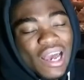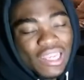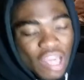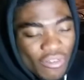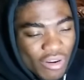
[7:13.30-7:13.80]

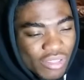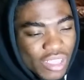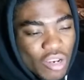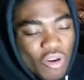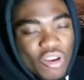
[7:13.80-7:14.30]
I love every
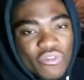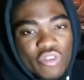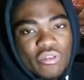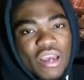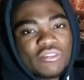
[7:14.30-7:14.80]
single one of
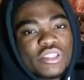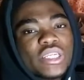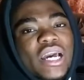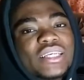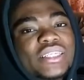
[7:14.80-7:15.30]
you. And I'll
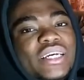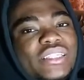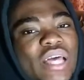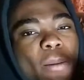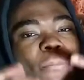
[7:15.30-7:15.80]
see you guys
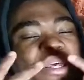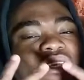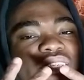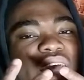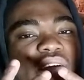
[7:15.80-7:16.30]
next time.
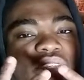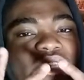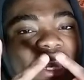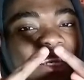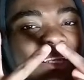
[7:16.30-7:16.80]
Peace out.
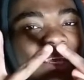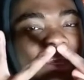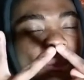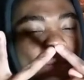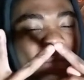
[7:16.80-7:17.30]
Stay
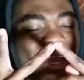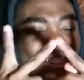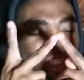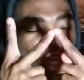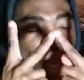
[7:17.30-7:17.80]
lit,
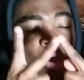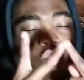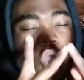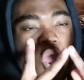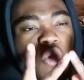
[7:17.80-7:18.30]
bitch.
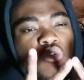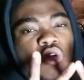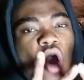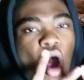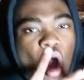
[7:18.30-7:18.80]
Oh, oh.